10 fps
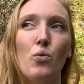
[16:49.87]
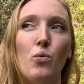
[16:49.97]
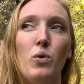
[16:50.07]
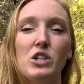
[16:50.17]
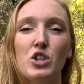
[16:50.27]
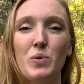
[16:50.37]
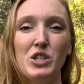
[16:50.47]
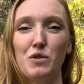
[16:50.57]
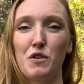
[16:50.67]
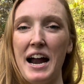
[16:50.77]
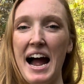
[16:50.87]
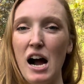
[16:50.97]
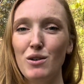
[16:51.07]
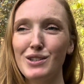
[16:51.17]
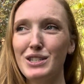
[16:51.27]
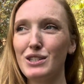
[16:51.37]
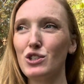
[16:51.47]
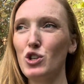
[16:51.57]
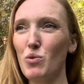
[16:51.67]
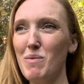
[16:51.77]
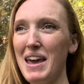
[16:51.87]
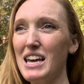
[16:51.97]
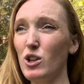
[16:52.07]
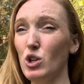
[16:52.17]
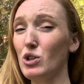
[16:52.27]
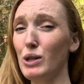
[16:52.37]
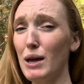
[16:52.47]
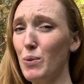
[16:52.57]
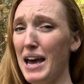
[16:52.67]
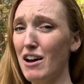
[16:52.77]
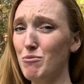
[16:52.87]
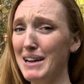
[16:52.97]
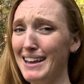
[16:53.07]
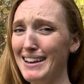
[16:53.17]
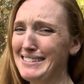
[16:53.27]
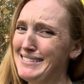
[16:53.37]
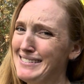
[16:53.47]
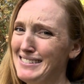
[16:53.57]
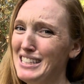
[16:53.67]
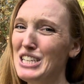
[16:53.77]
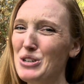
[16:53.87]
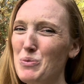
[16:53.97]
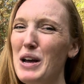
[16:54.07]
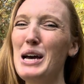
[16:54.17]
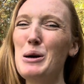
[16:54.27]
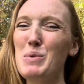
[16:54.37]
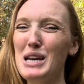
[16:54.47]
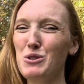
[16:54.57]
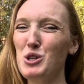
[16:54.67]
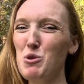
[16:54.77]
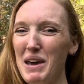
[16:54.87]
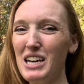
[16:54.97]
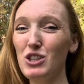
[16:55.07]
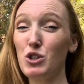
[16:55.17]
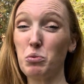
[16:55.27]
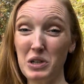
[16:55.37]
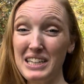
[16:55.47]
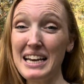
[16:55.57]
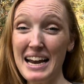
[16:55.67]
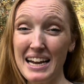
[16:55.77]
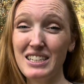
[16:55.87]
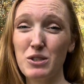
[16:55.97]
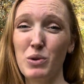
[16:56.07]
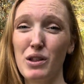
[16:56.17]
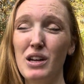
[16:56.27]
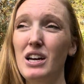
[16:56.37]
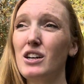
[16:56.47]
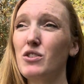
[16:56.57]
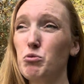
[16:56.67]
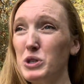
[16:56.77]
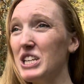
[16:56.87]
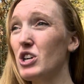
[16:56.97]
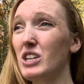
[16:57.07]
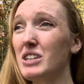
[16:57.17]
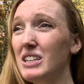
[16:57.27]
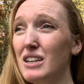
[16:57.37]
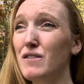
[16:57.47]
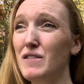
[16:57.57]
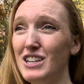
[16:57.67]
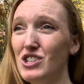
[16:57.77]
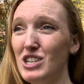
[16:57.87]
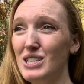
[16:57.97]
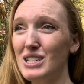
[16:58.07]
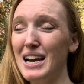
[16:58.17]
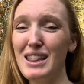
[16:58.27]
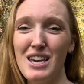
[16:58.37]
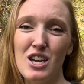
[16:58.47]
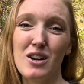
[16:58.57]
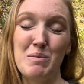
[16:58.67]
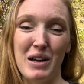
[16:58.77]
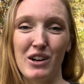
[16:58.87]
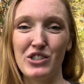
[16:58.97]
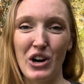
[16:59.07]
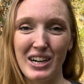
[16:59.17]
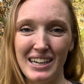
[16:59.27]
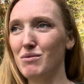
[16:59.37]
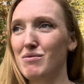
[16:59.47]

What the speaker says: what should we do for a house? Should we make it look like we have money? You know, because when you make it look really nice with really good clean finishes, I think you're a bigger target.